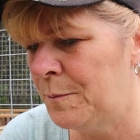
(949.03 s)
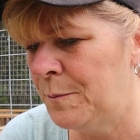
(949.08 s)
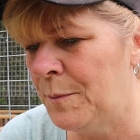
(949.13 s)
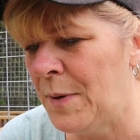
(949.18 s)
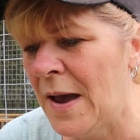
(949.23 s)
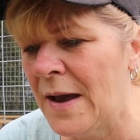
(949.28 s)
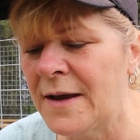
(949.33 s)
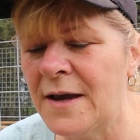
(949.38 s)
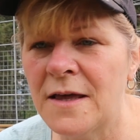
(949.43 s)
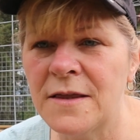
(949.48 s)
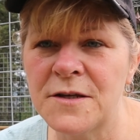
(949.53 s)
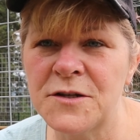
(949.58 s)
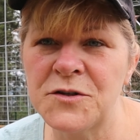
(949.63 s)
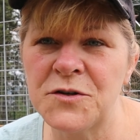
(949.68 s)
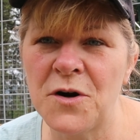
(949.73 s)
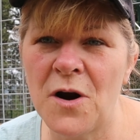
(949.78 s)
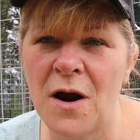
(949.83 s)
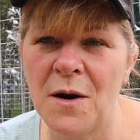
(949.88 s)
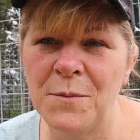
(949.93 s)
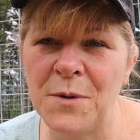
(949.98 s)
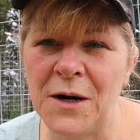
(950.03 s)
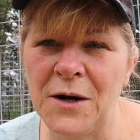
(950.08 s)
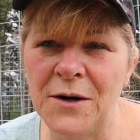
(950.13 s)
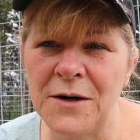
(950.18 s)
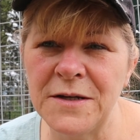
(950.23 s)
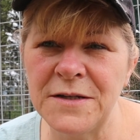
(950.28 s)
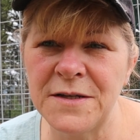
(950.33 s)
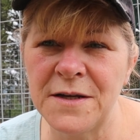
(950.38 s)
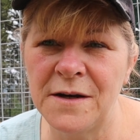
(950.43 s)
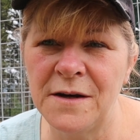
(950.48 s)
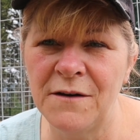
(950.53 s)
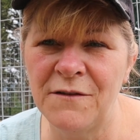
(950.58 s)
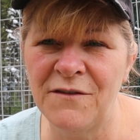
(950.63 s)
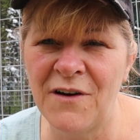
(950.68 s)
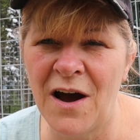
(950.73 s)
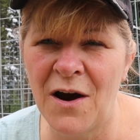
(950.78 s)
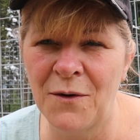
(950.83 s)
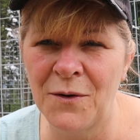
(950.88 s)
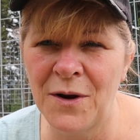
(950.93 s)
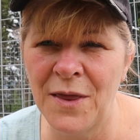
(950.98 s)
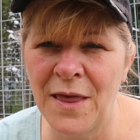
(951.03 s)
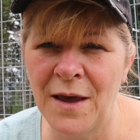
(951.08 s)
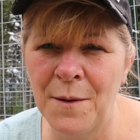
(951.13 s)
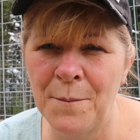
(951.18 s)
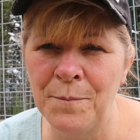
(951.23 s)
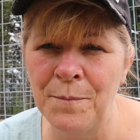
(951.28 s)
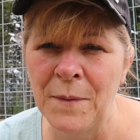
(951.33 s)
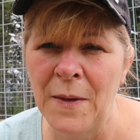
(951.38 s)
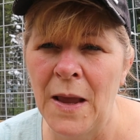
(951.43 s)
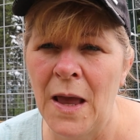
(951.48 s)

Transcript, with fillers: peck at the strawberries and devour them.